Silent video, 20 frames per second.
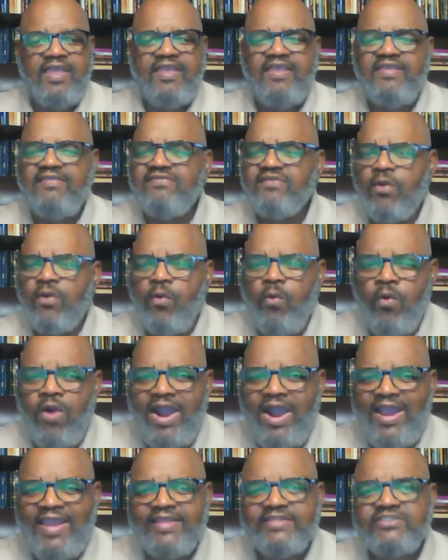He's a
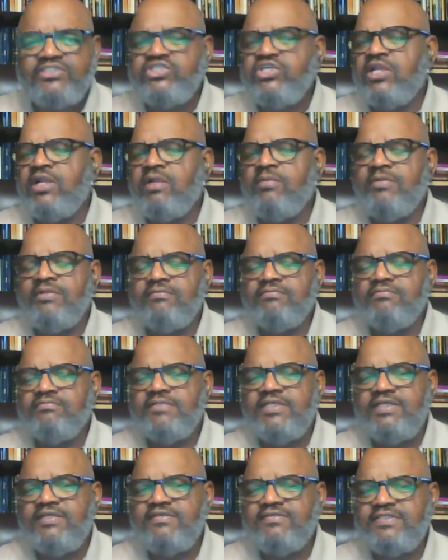quiet gentleman.
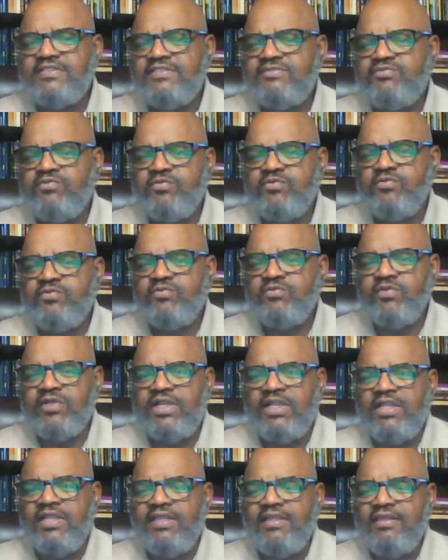He's
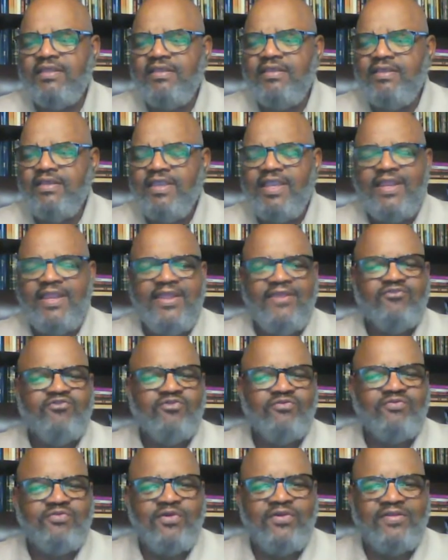really an
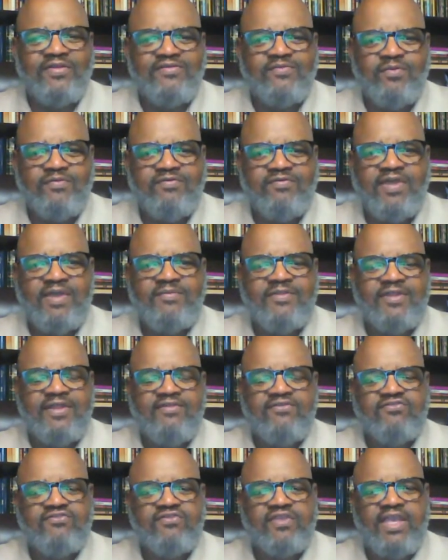introvert, as we've
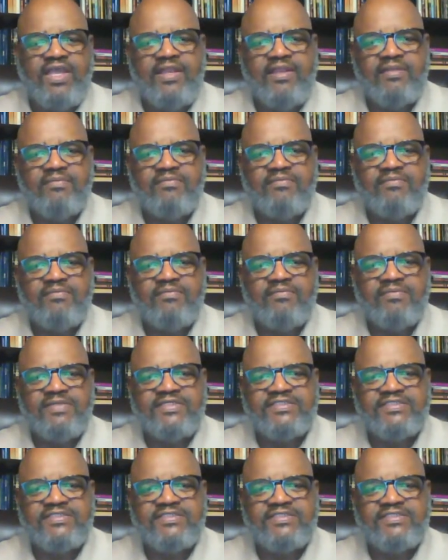come to understand him.